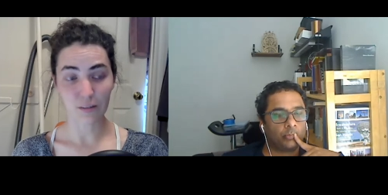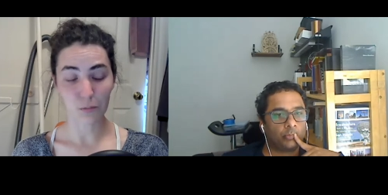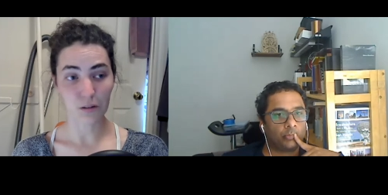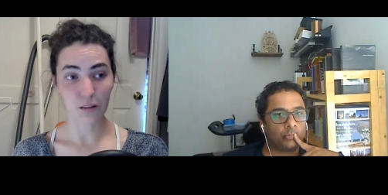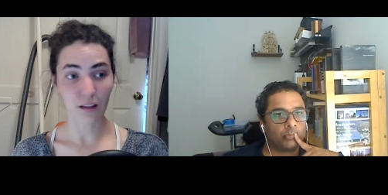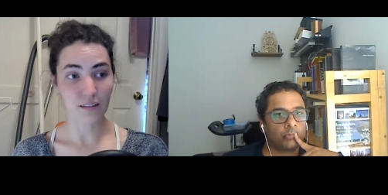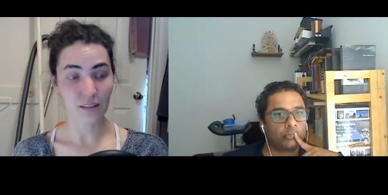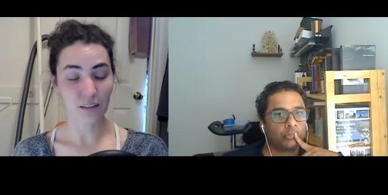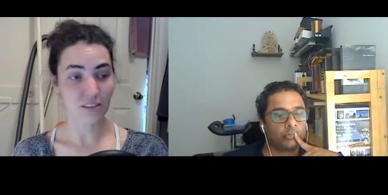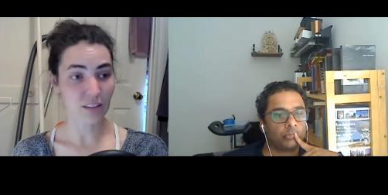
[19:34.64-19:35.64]
Speaker 1: is worth less
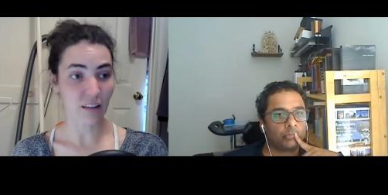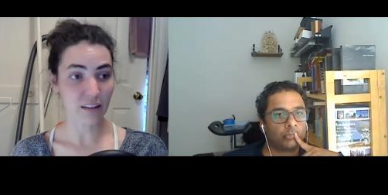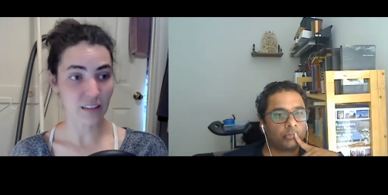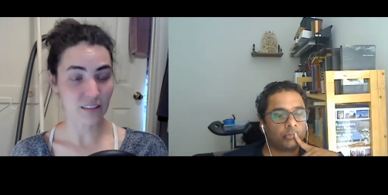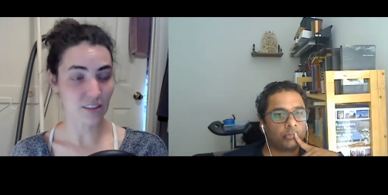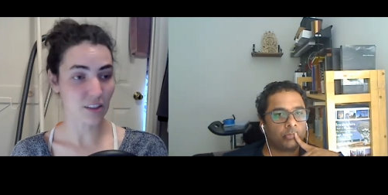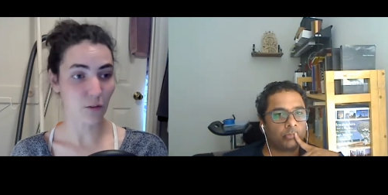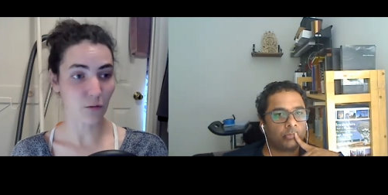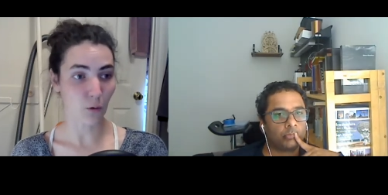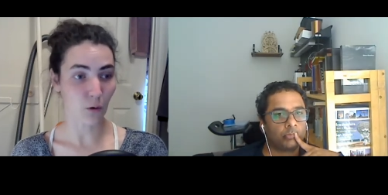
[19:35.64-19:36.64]
than they're selling it to
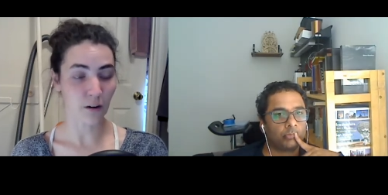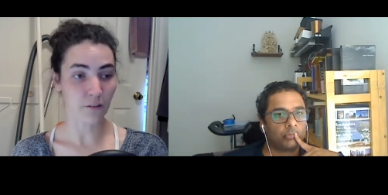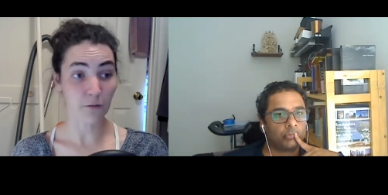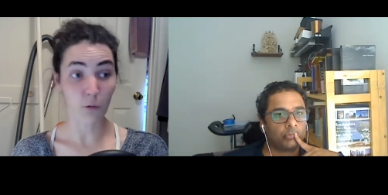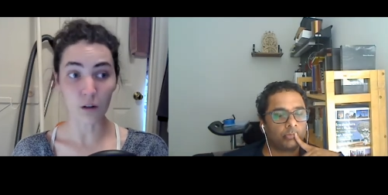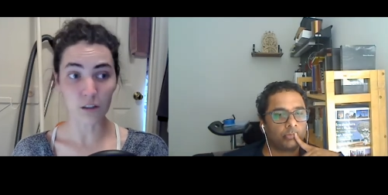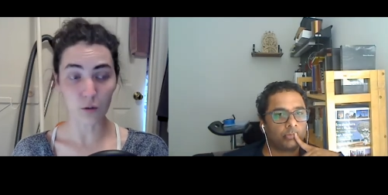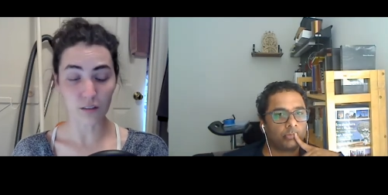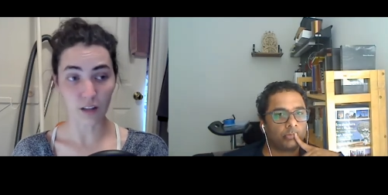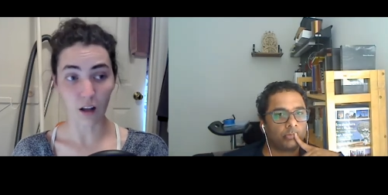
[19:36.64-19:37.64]
you for for
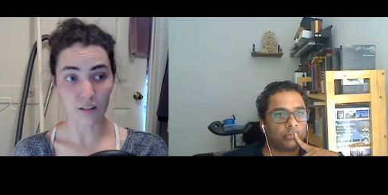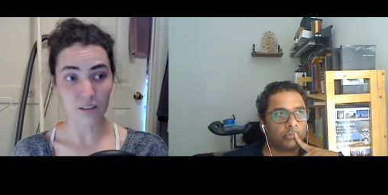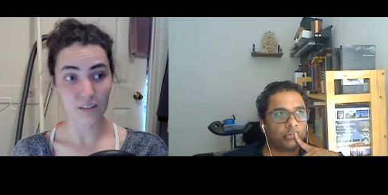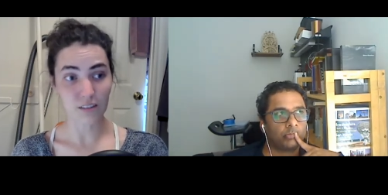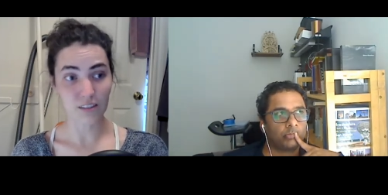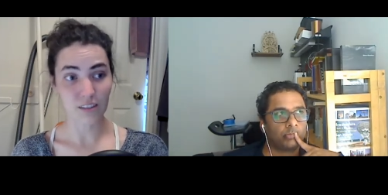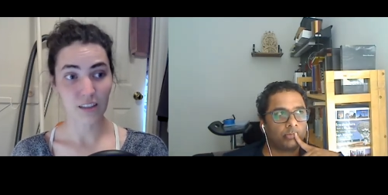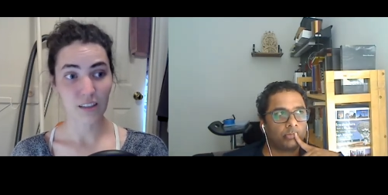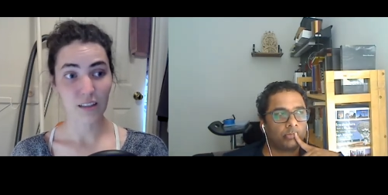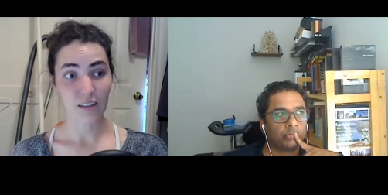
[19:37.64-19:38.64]
US dollars.
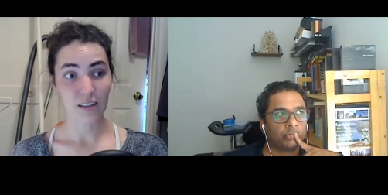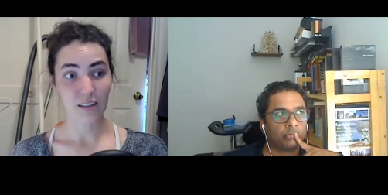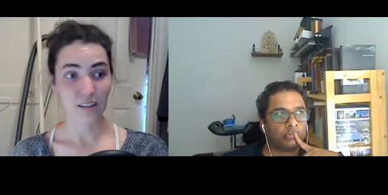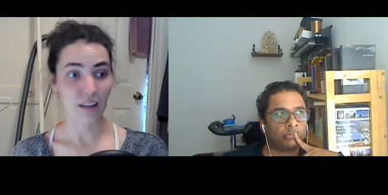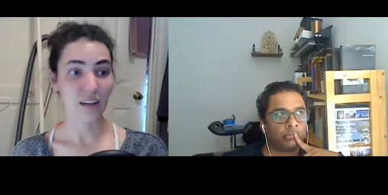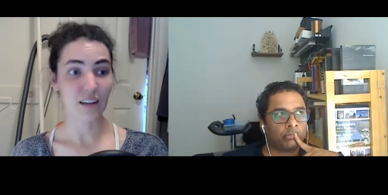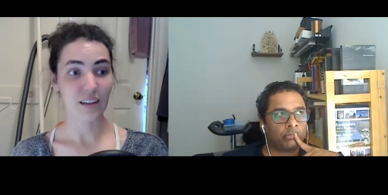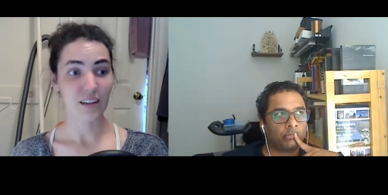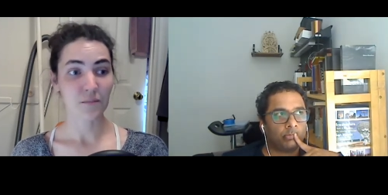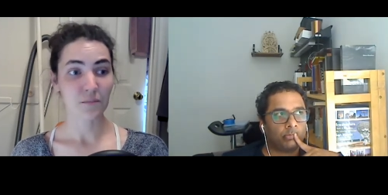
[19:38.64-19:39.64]
Like
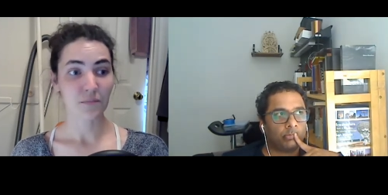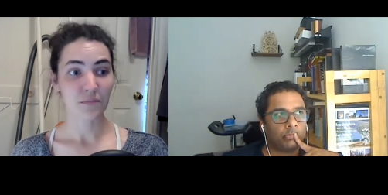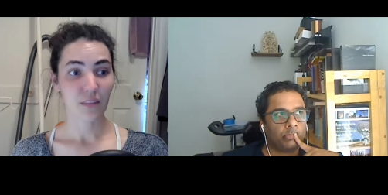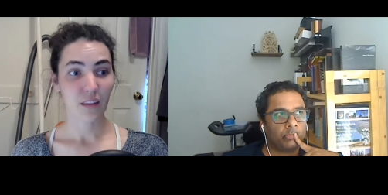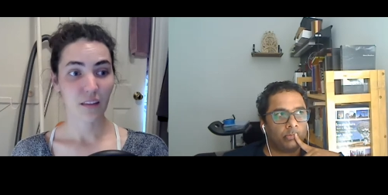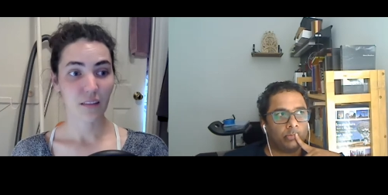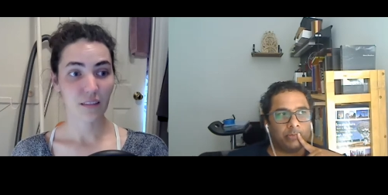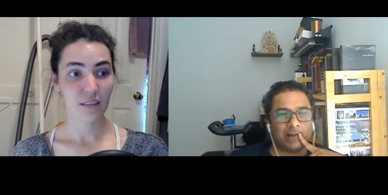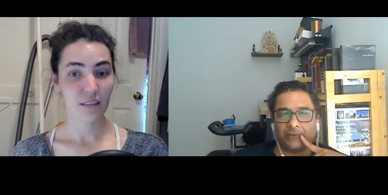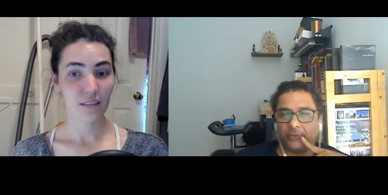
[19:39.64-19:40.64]

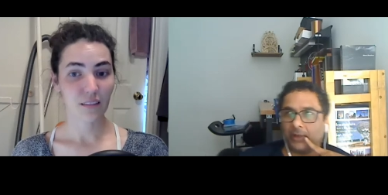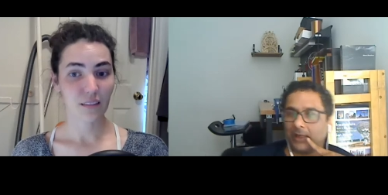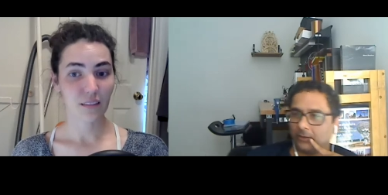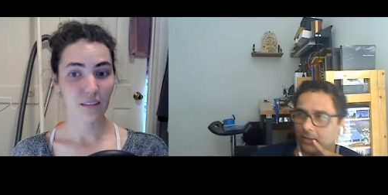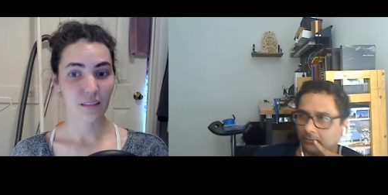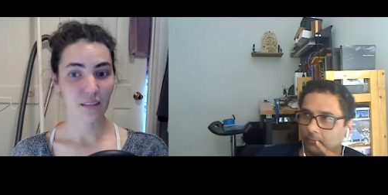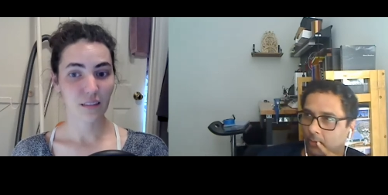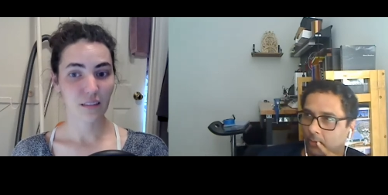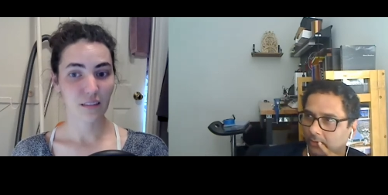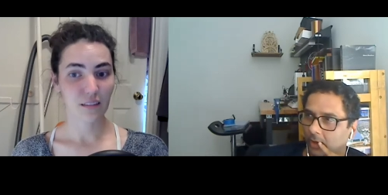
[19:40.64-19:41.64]
Speaker 2: well, if you get a lot
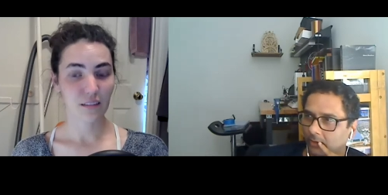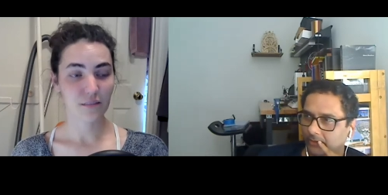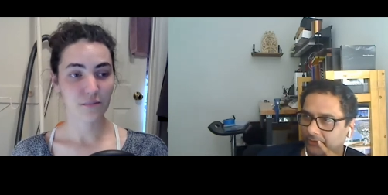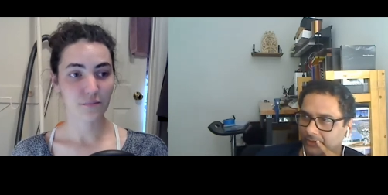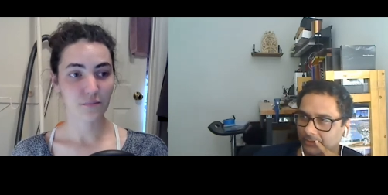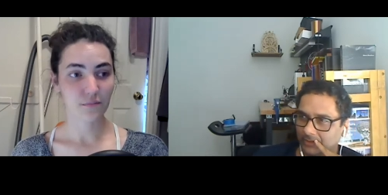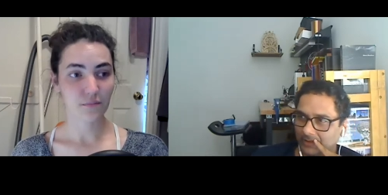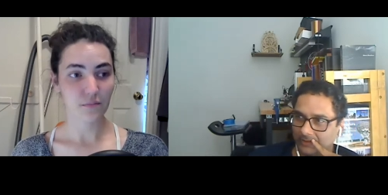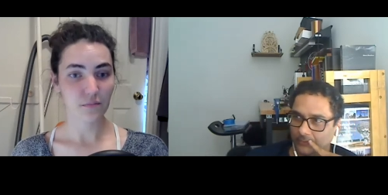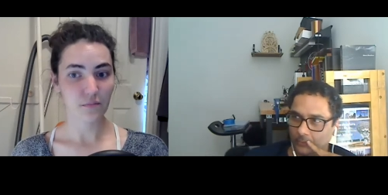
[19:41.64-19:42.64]
more dollars than you
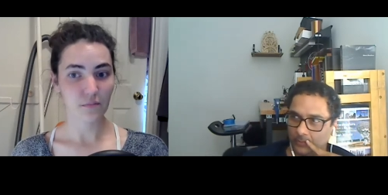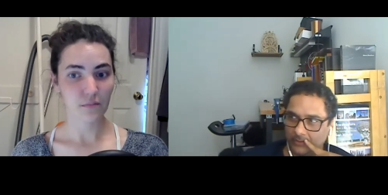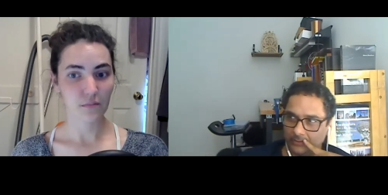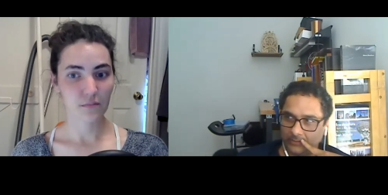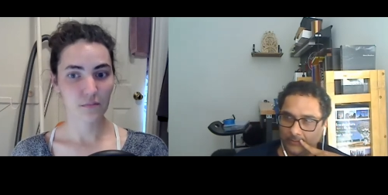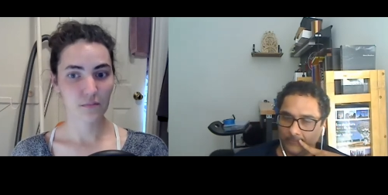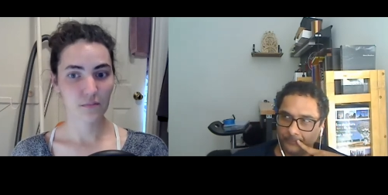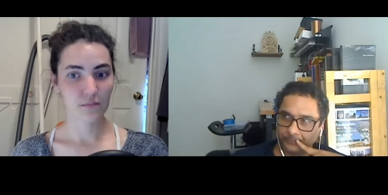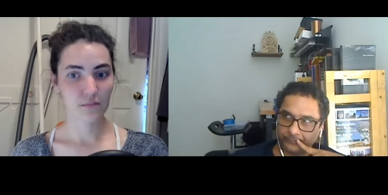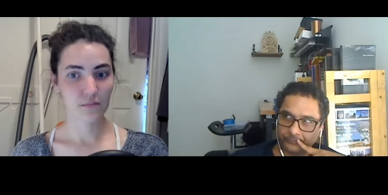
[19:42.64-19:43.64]
think it's worth.
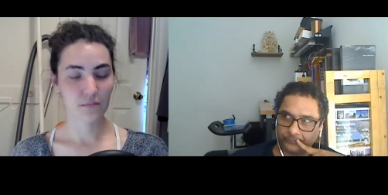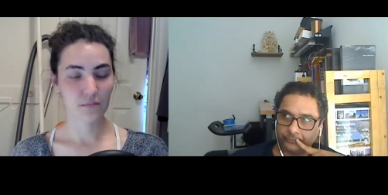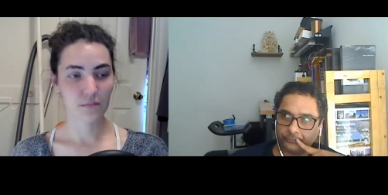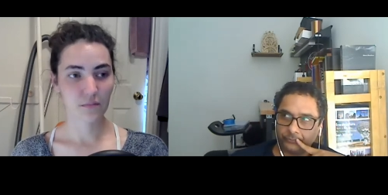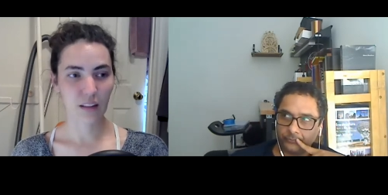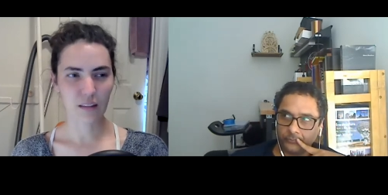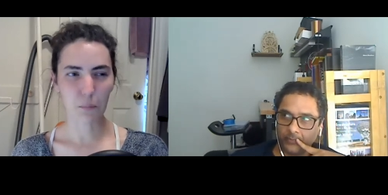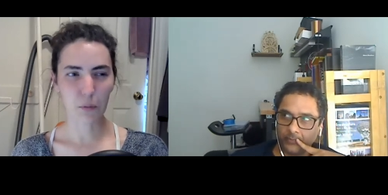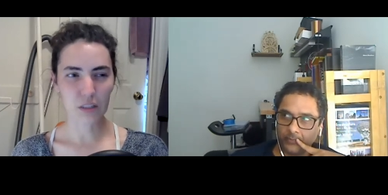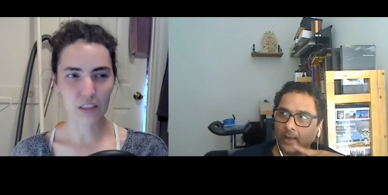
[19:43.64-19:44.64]
Speaker 1: That's a
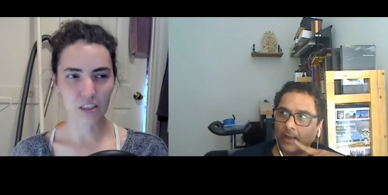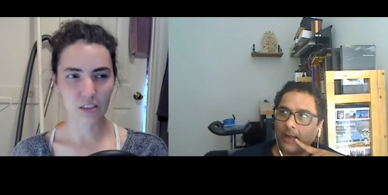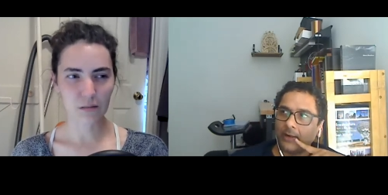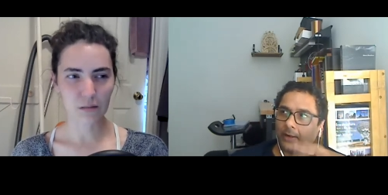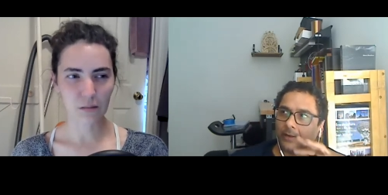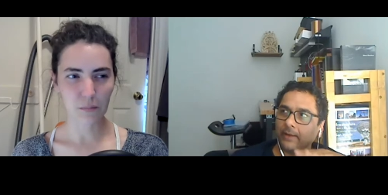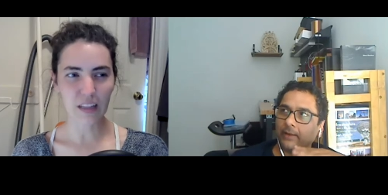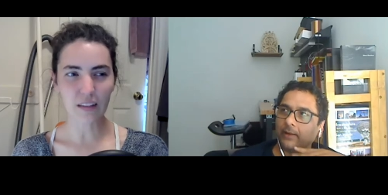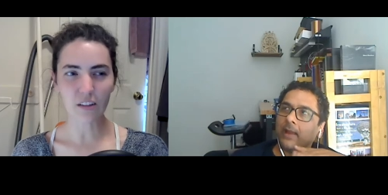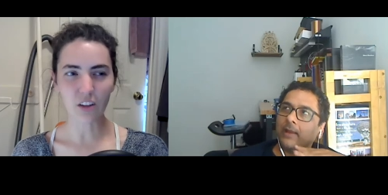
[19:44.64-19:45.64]
bullish
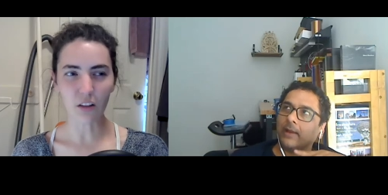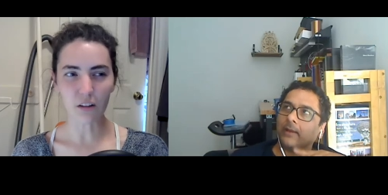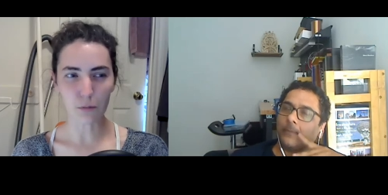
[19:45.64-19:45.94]
that's a dollar